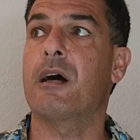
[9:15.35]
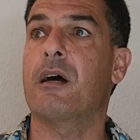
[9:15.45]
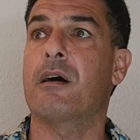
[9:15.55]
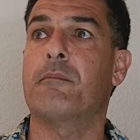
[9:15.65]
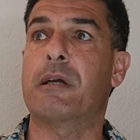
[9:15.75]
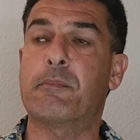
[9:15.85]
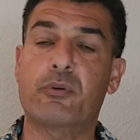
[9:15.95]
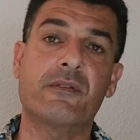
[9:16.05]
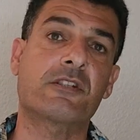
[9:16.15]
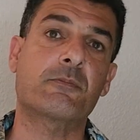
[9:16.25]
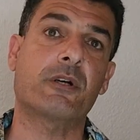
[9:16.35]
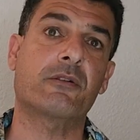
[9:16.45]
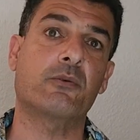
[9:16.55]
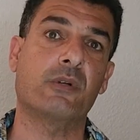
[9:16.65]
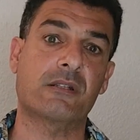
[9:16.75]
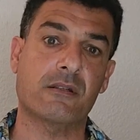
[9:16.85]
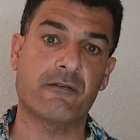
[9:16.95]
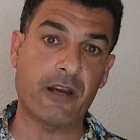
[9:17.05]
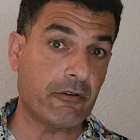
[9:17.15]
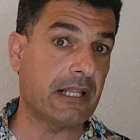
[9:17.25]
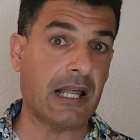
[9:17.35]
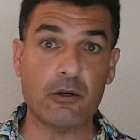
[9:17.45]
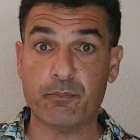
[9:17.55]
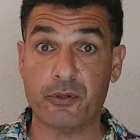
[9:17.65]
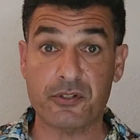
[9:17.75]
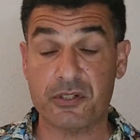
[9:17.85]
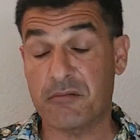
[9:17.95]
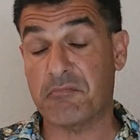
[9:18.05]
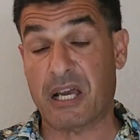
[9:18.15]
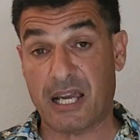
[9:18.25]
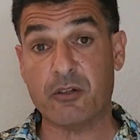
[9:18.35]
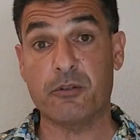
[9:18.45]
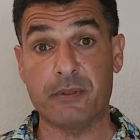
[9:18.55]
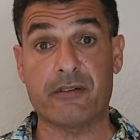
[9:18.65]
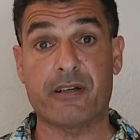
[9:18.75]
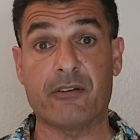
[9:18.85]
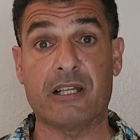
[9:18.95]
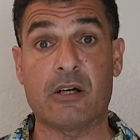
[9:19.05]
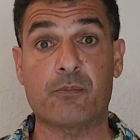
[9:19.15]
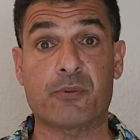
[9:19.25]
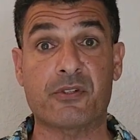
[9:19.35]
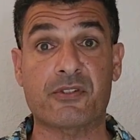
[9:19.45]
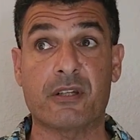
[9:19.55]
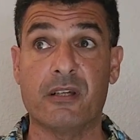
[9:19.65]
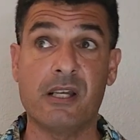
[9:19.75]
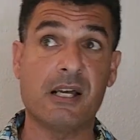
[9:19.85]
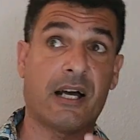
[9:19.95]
My previous partner was a very loud person. I could be a very loud person.